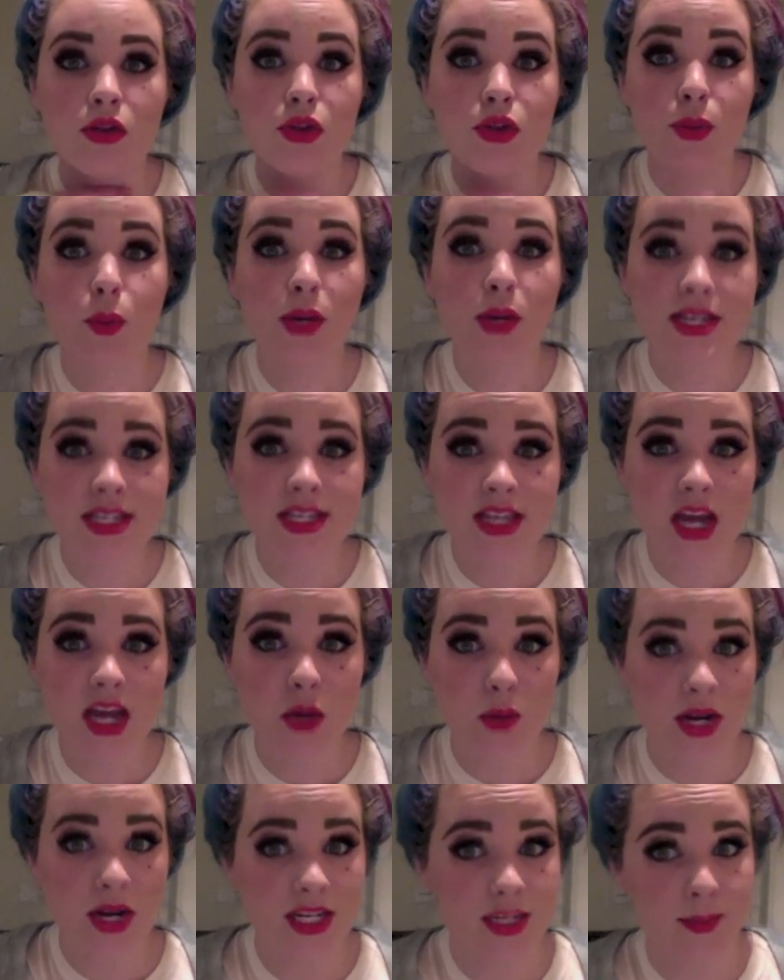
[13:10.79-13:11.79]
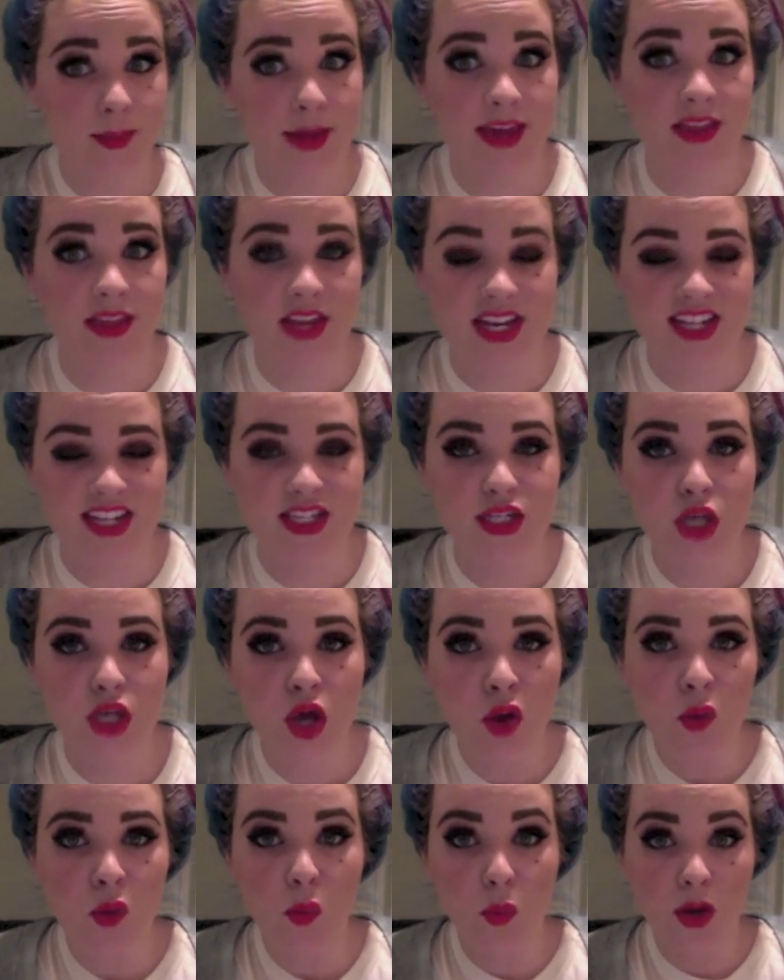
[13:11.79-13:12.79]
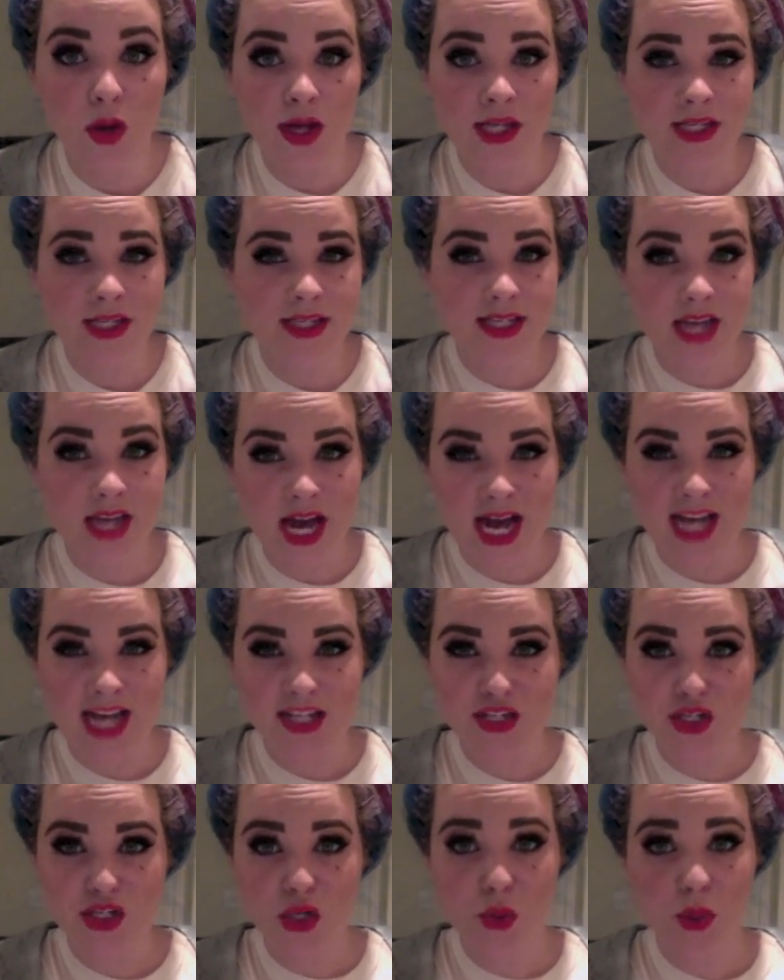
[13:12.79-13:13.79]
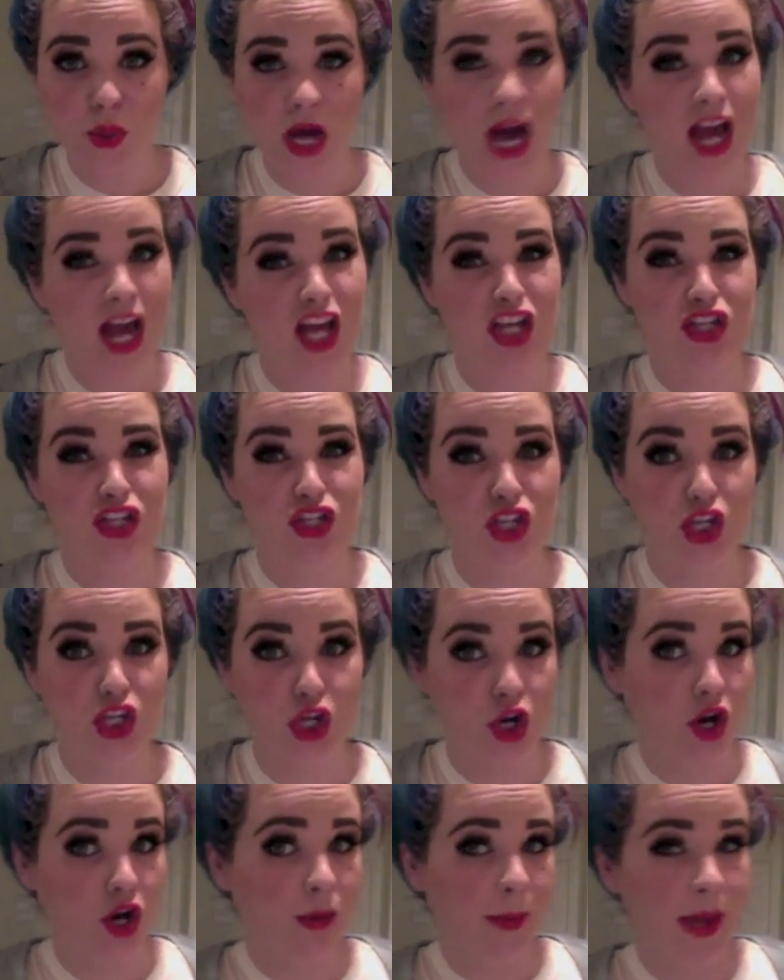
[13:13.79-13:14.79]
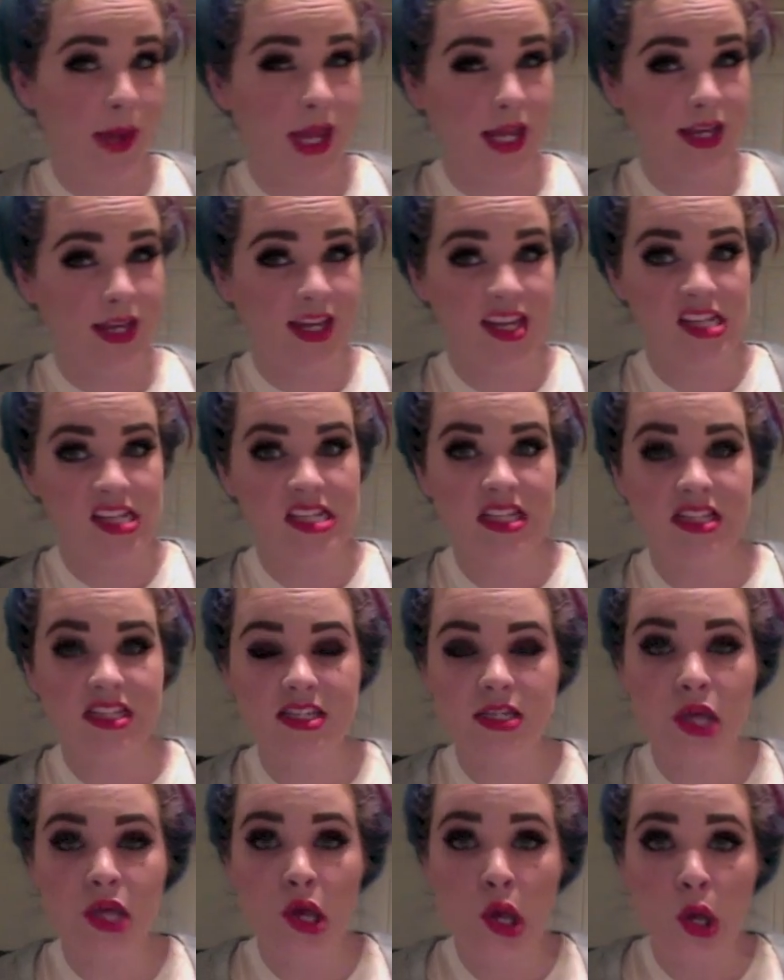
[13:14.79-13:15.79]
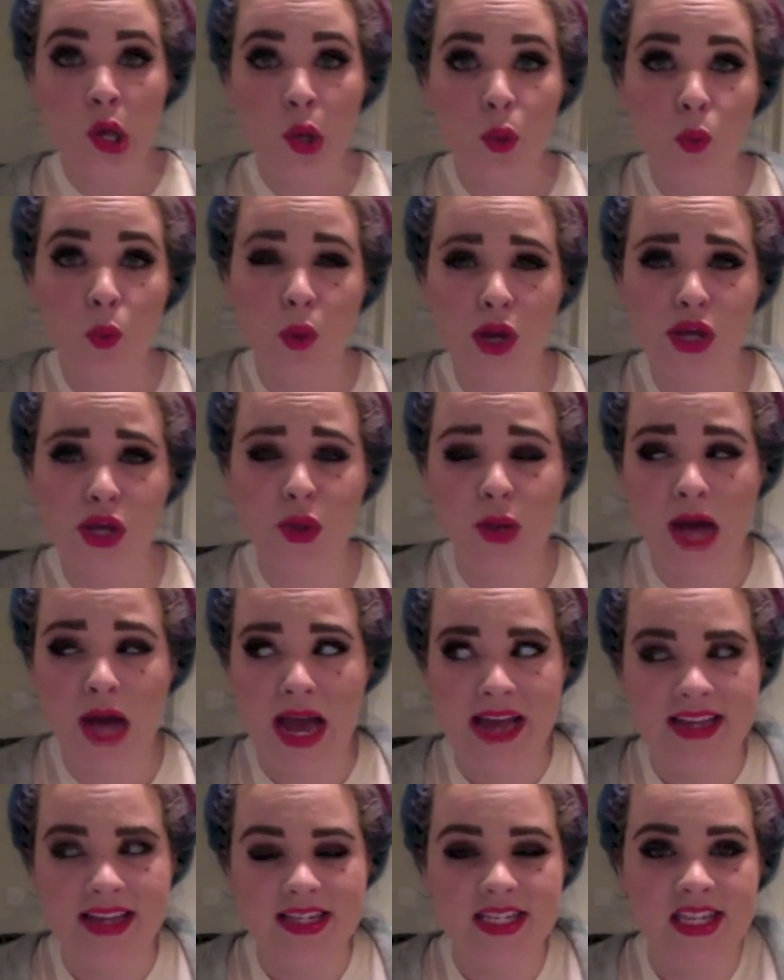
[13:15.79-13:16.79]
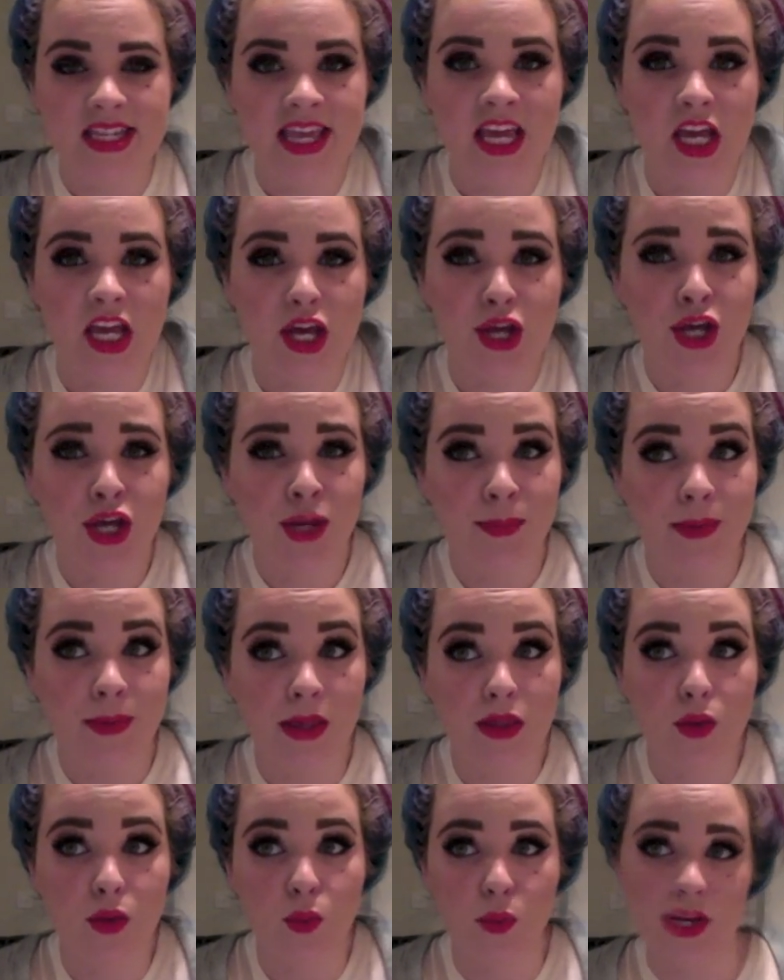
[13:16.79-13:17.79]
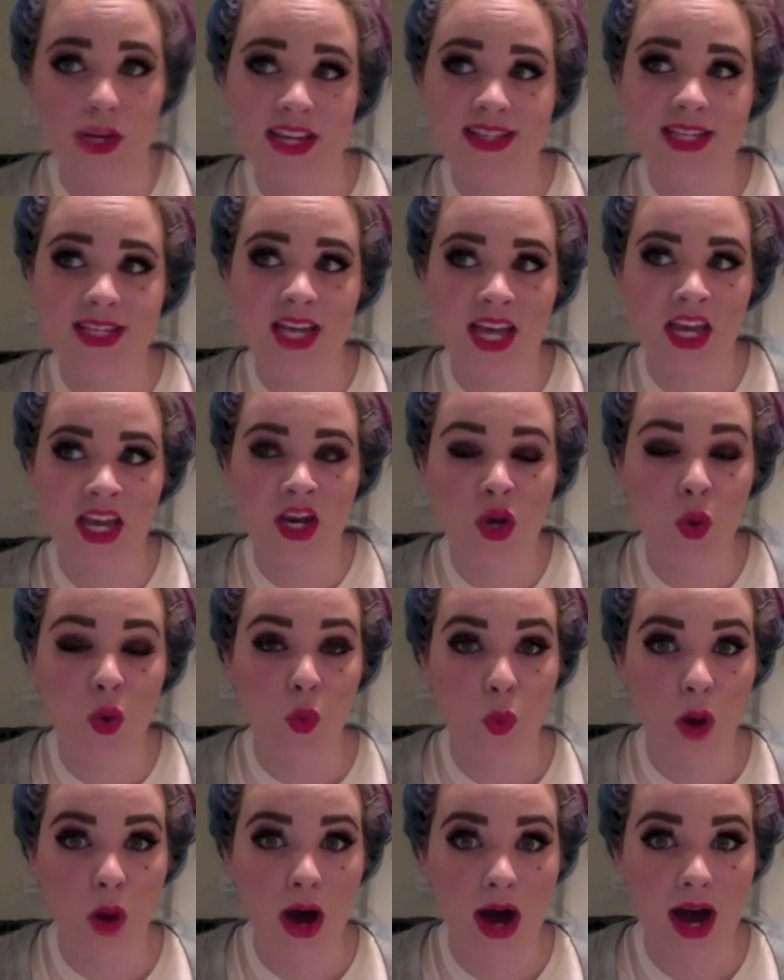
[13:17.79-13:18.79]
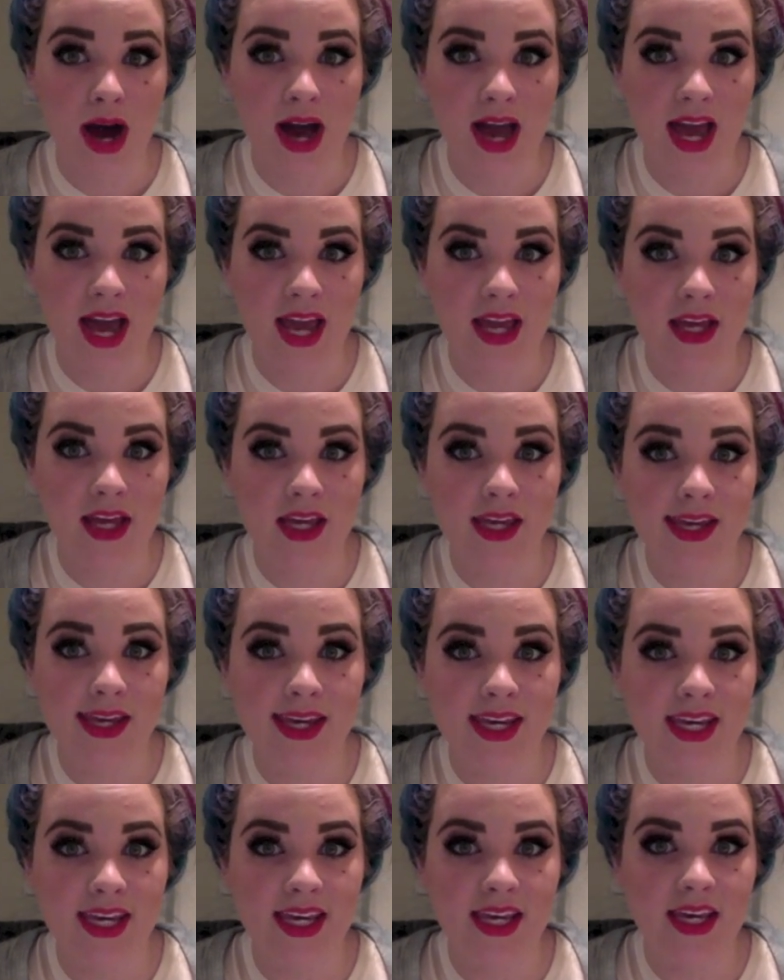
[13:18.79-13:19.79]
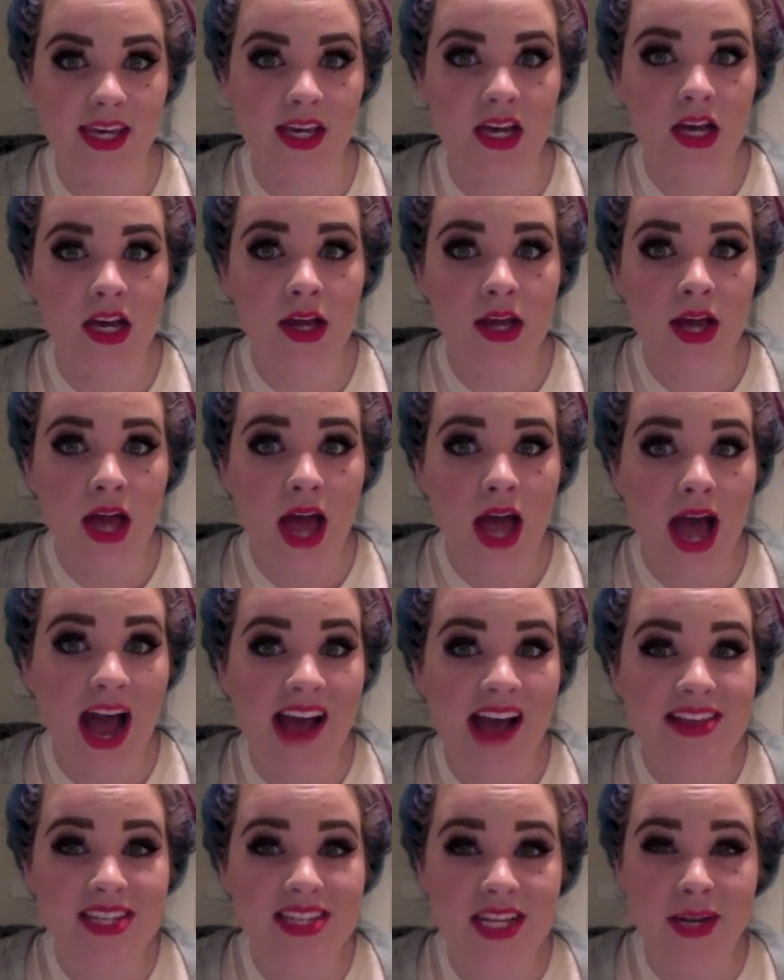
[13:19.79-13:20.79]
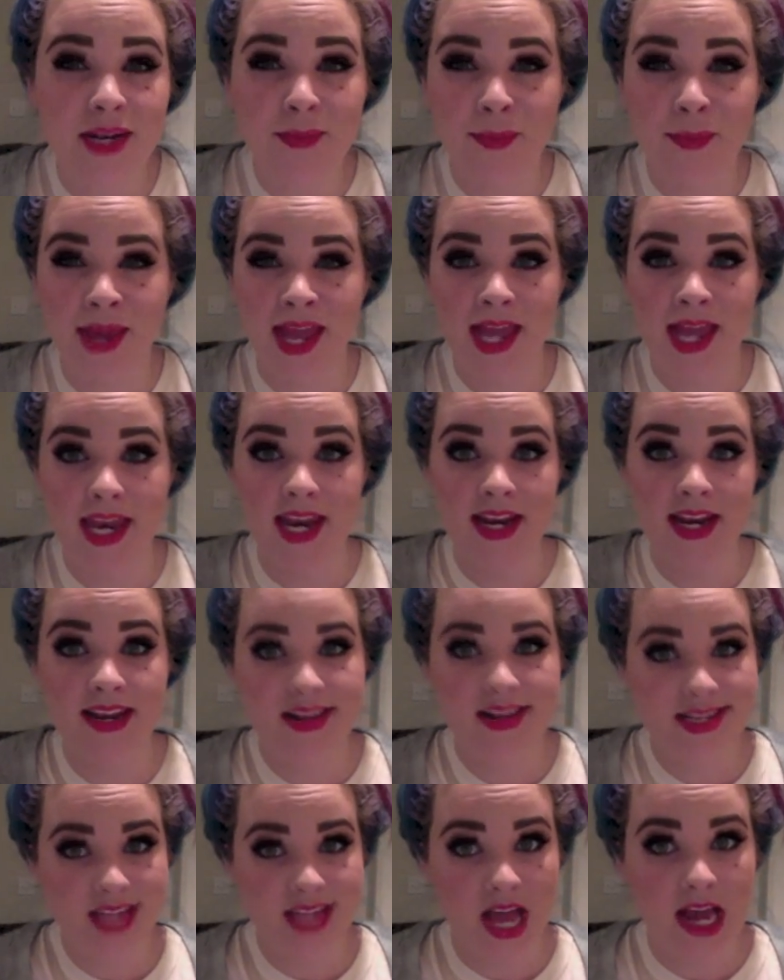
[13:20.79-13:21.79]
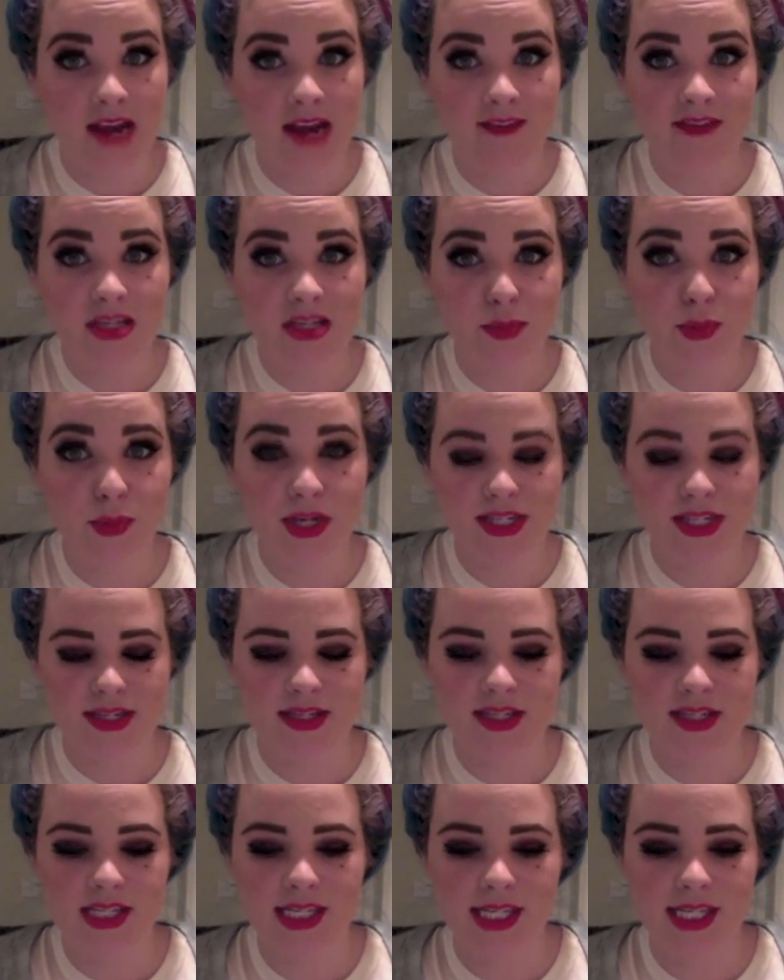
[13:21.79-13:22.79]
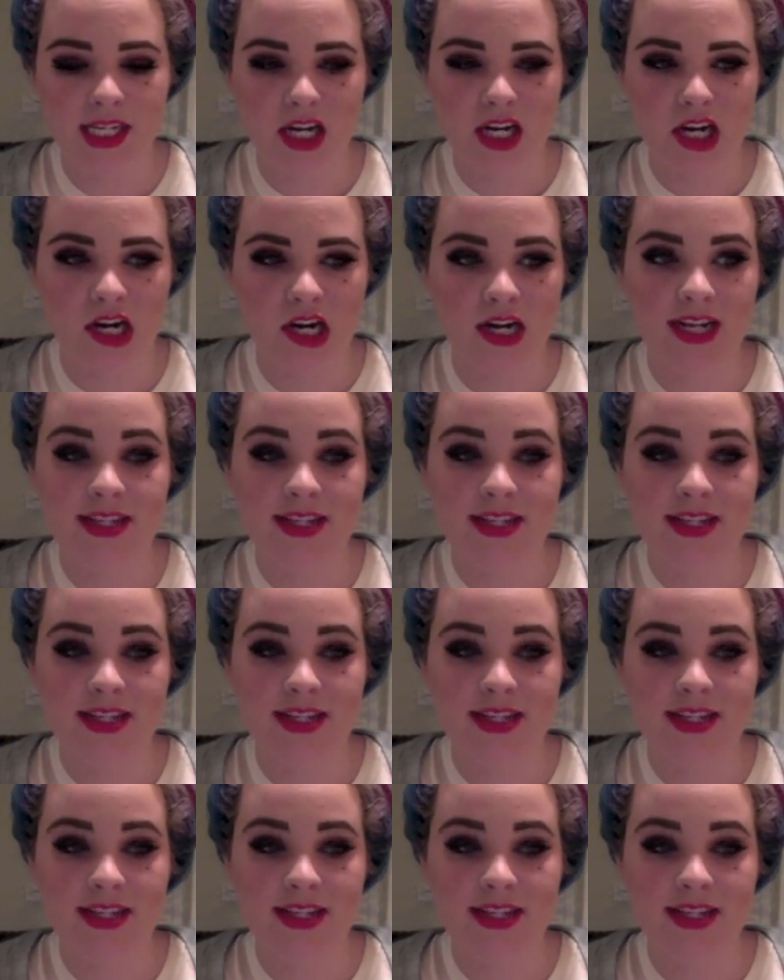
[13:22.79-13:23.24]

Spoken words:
The reason that I wanted to make this was to ask you guys your opinions, what you guys think could be the reason why he hasn't made any sign of his presence here.